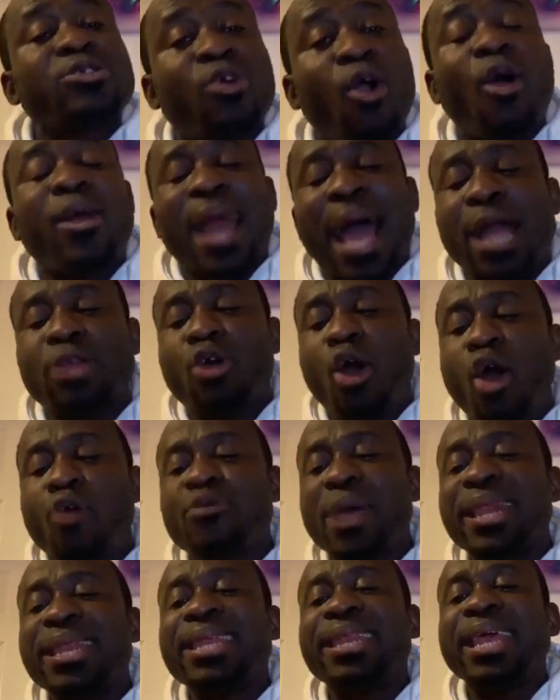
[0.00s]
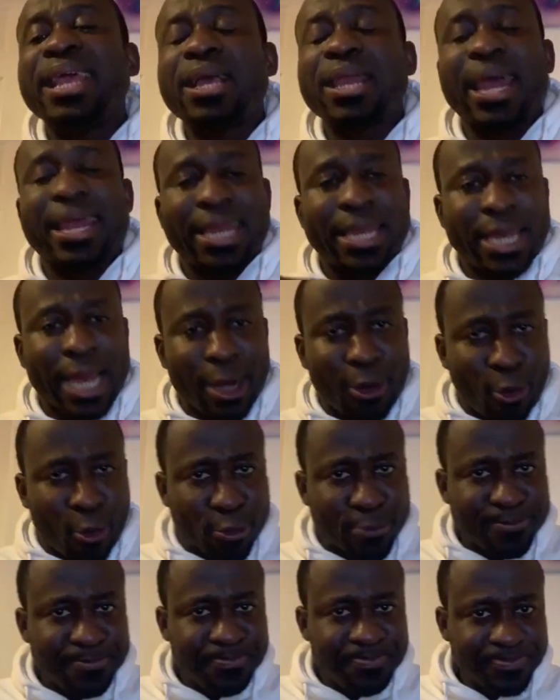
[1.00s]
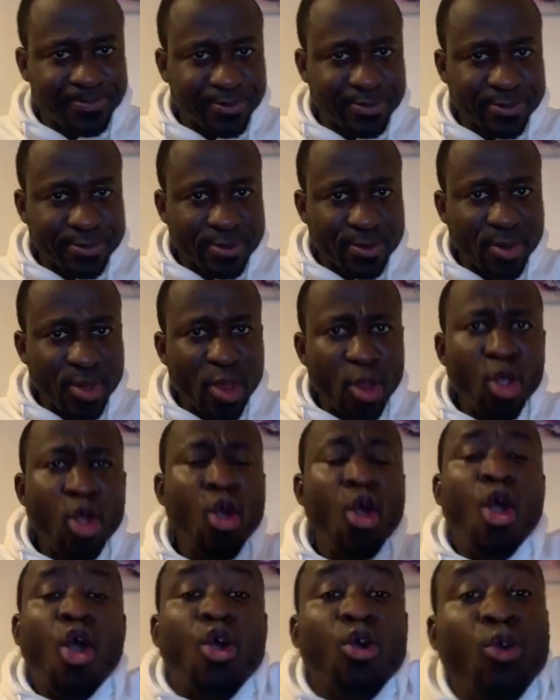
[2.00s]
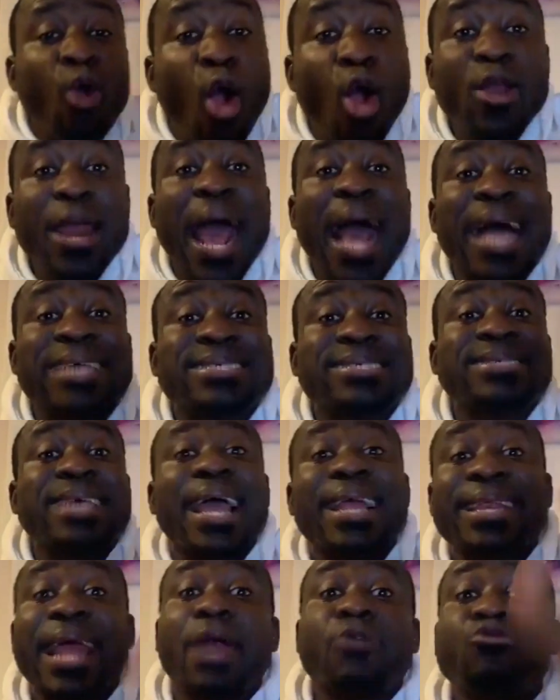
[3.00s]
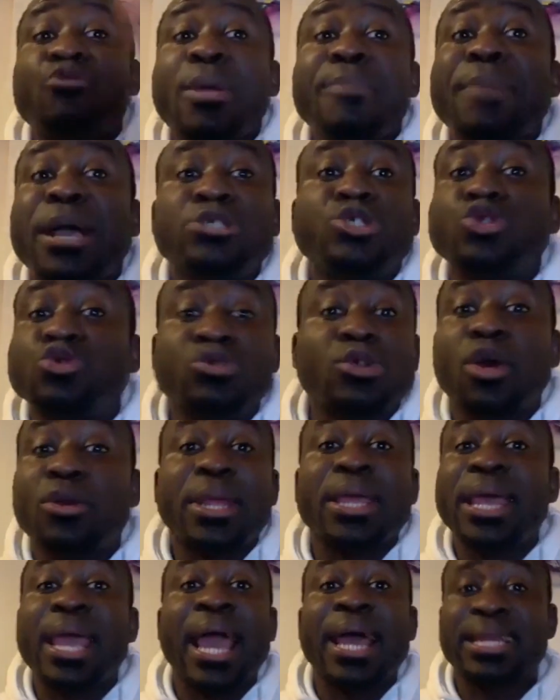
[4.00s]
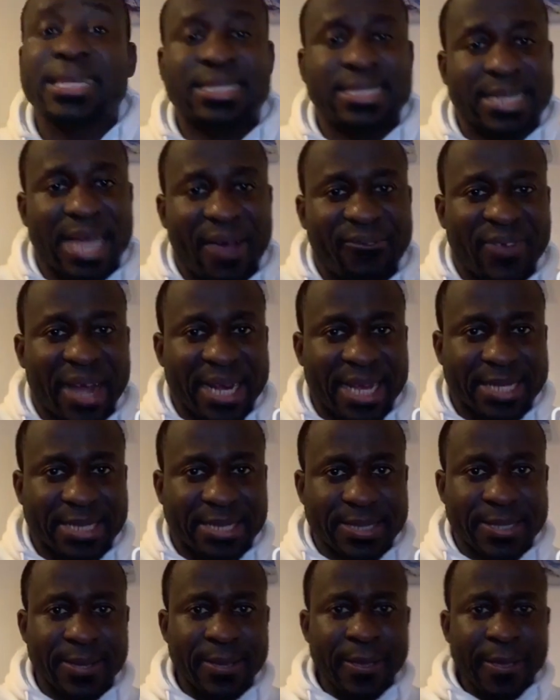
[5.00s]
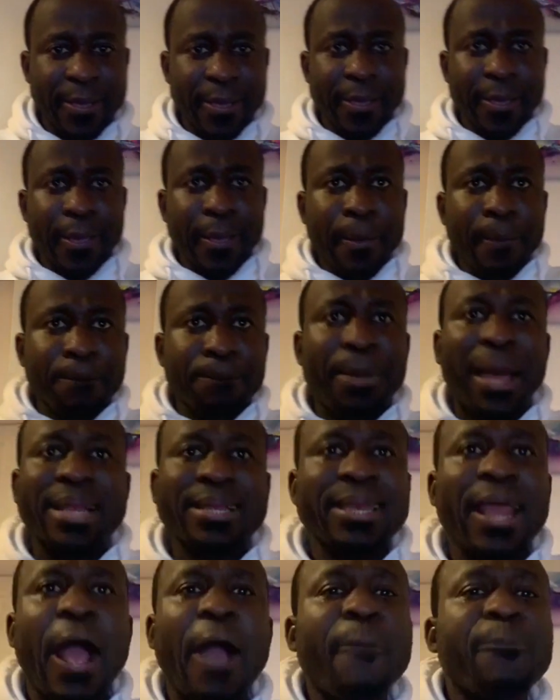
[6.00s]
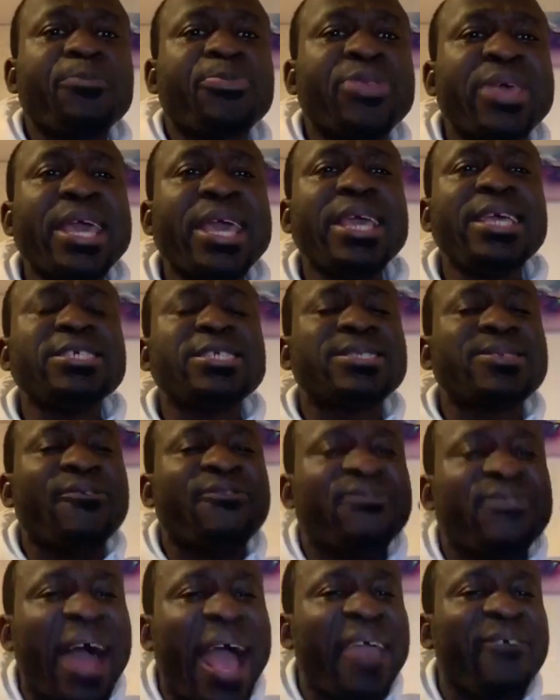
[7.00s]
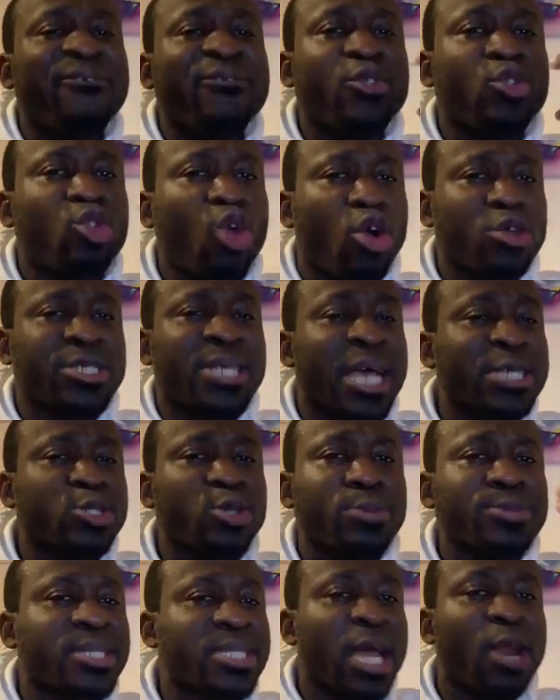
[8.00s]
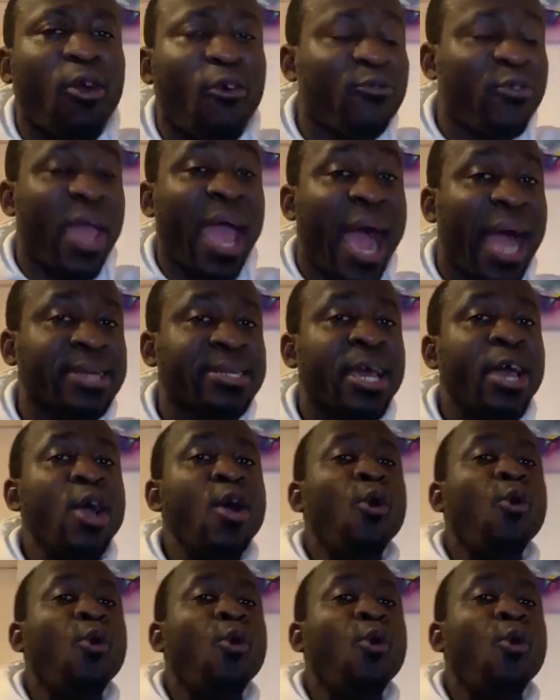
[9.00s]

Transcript: God had already declared in the law. God has said that women should not inherit their fathers. But now these five daughters of Zelophehad